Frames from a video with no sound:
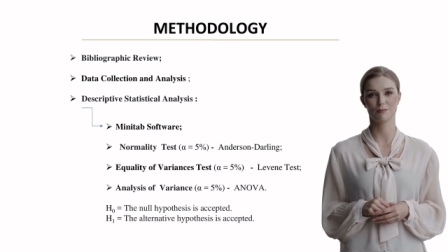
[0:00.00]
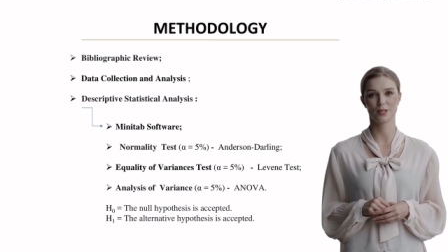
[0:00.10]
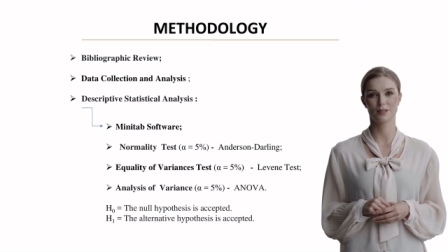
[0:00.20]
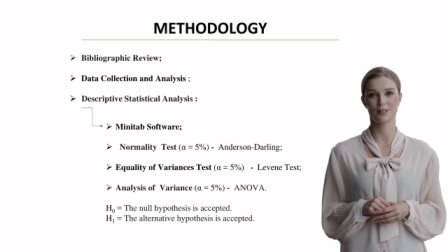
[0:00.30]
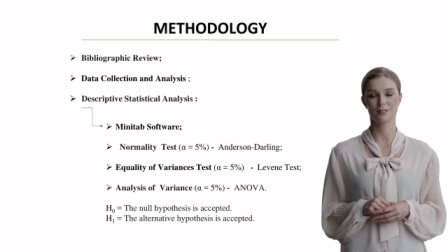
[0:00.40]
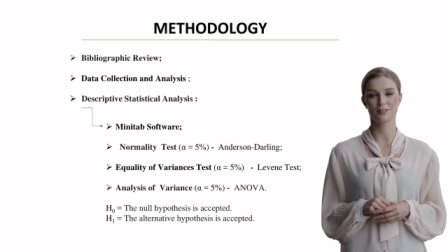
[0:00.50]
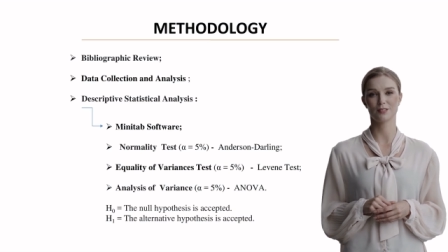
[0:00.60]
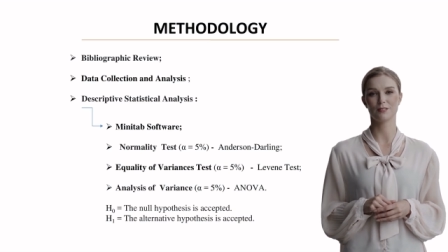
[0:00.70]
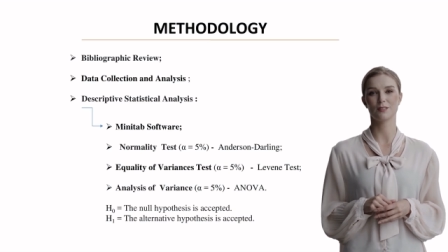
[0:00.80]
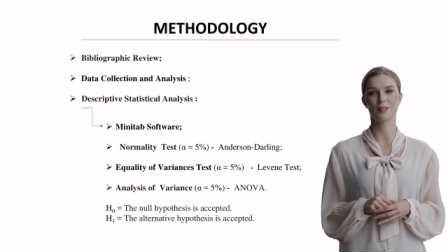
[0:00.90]

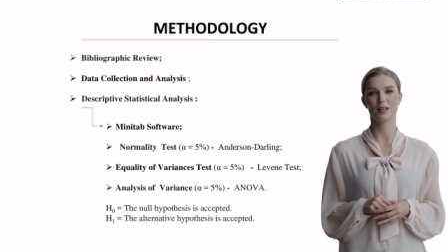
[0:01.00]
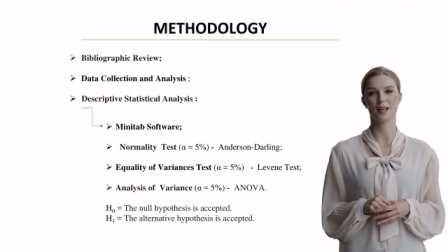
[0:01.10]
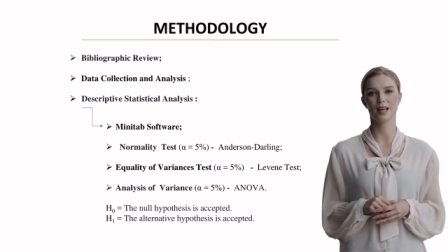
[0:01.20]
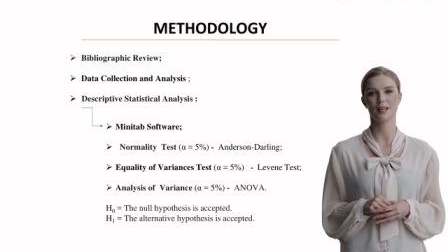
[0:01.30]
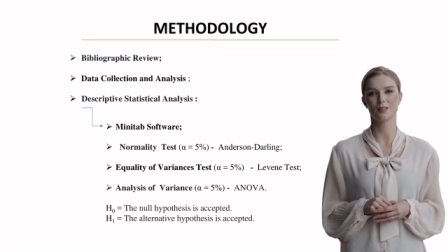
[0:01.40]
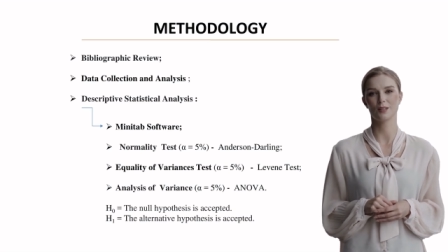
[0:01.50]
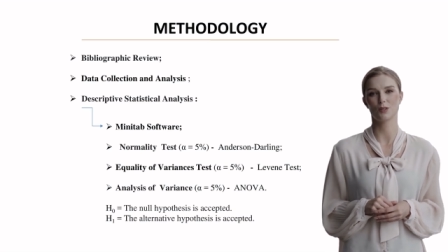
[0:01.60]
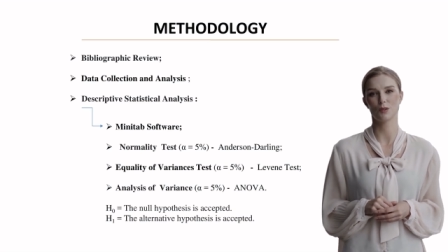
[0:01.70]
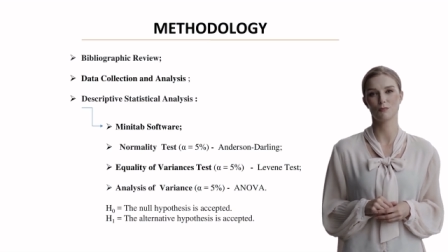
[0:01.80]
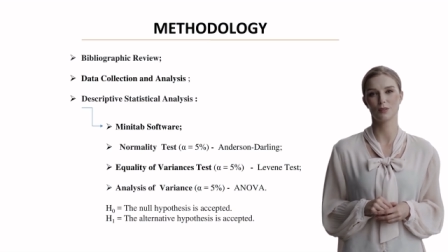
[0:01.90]
variances, and
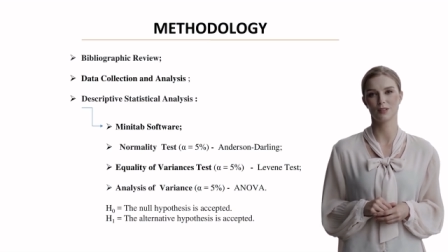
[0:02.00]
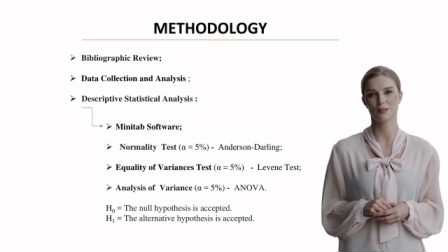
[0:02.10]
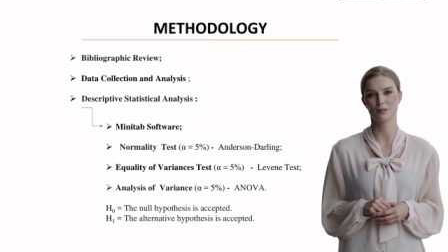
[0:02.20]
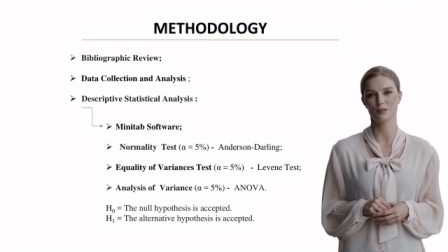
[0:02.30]
ANOVA,